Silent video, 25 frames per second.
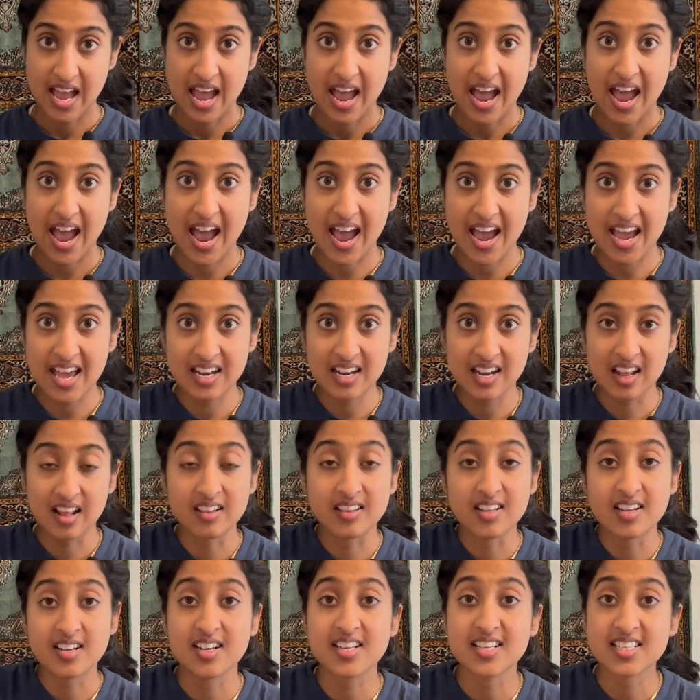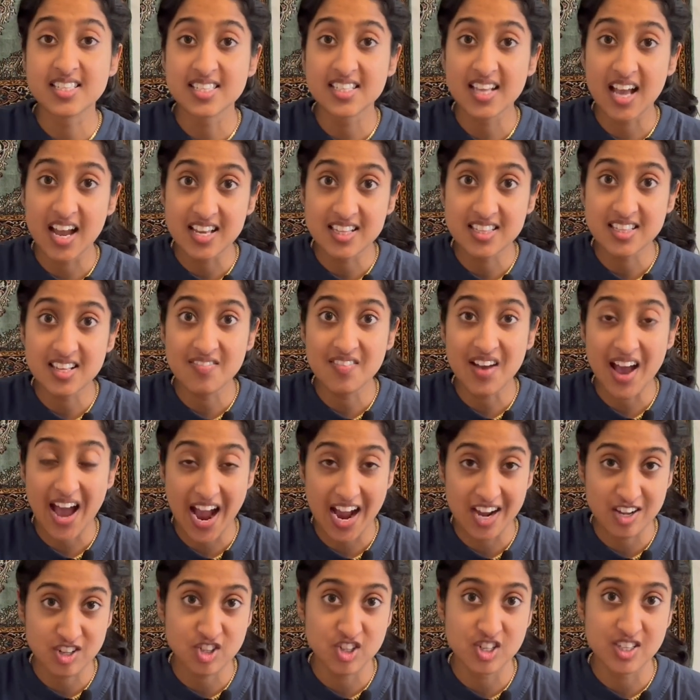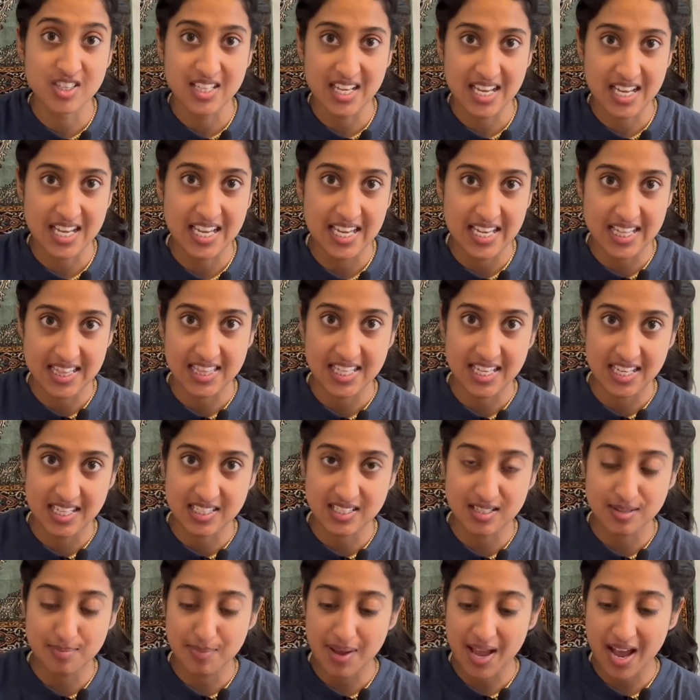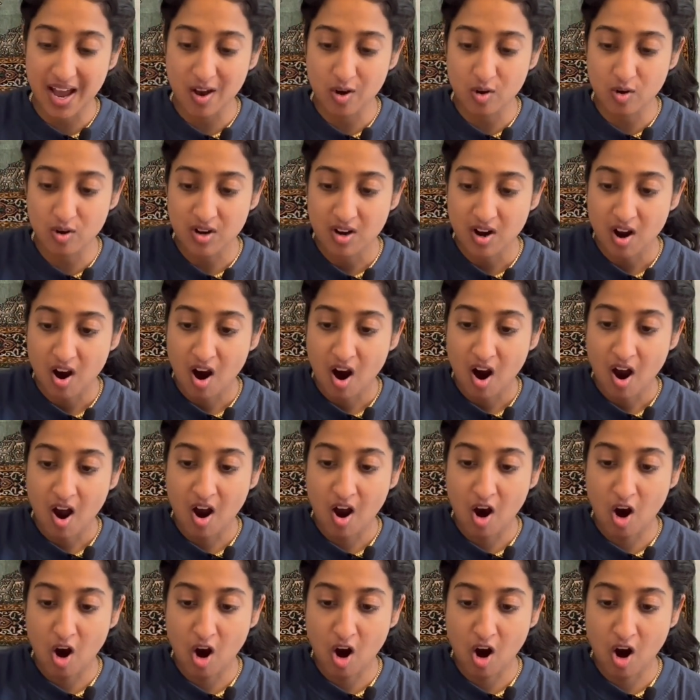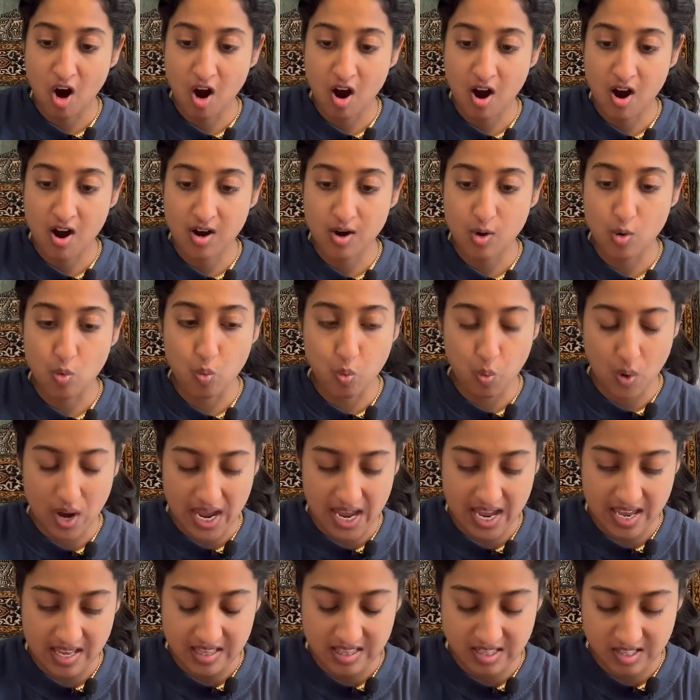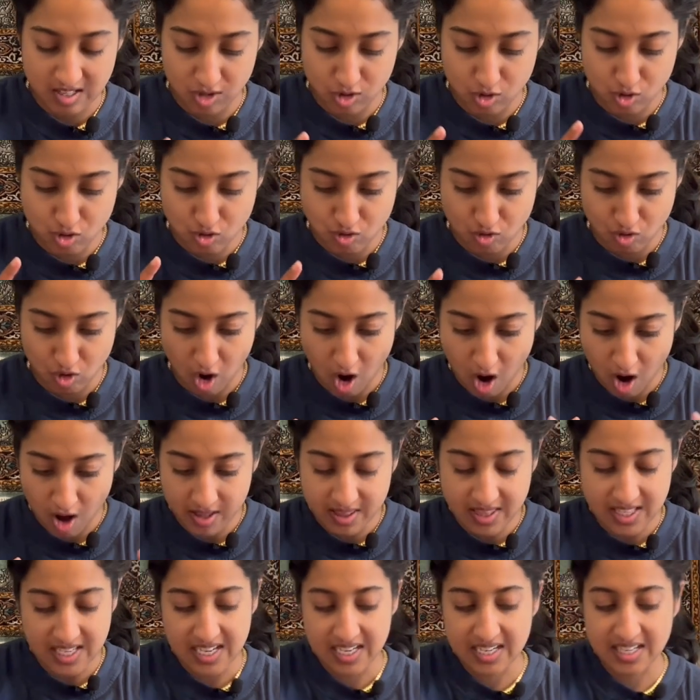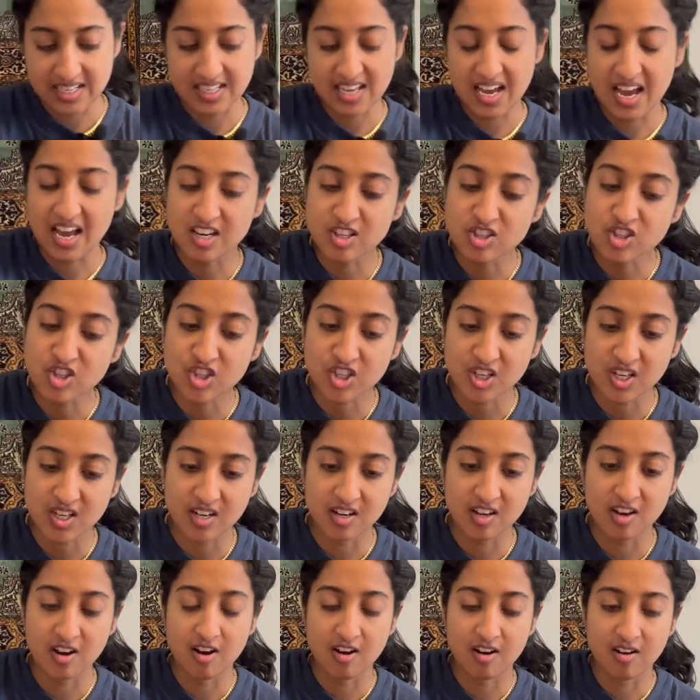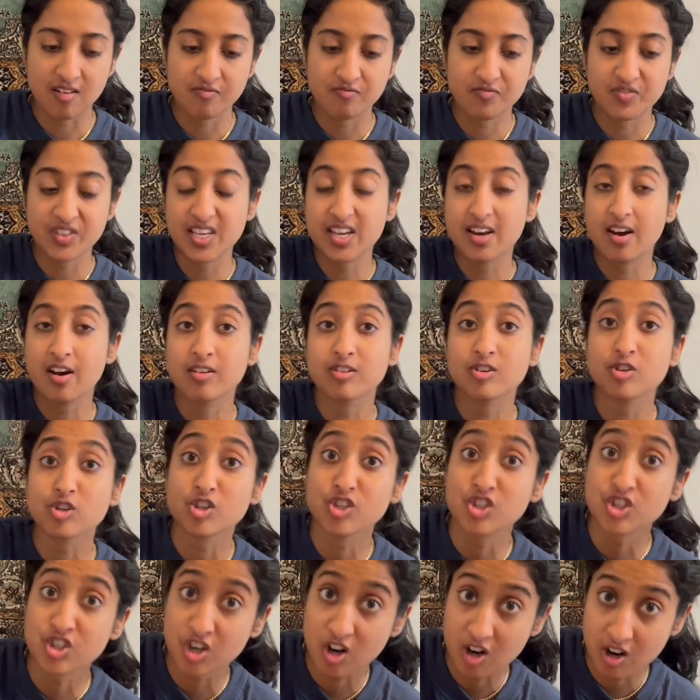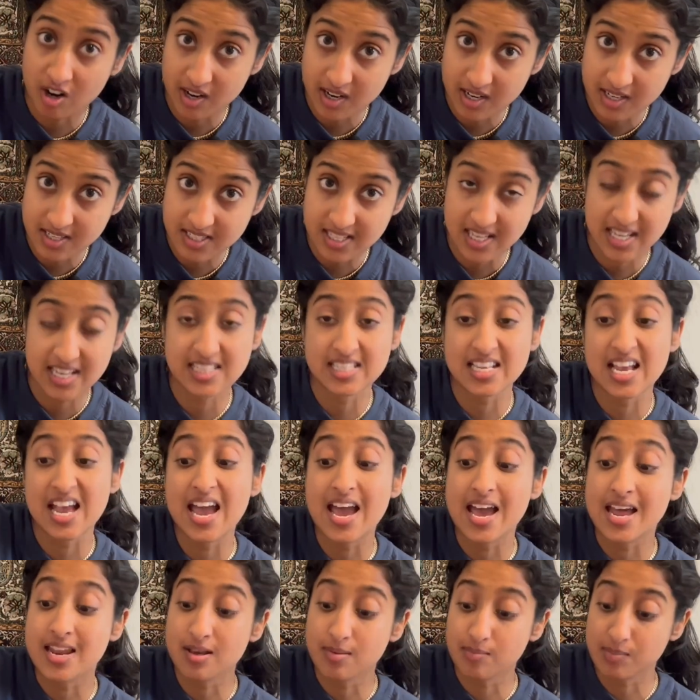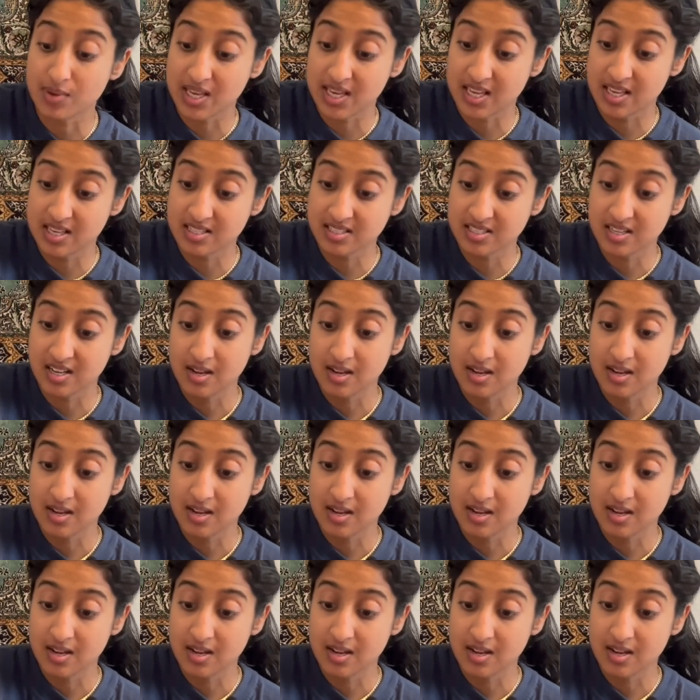And the decisive actions that he thinks about are ways to draw the attention of the other shards, his enemies,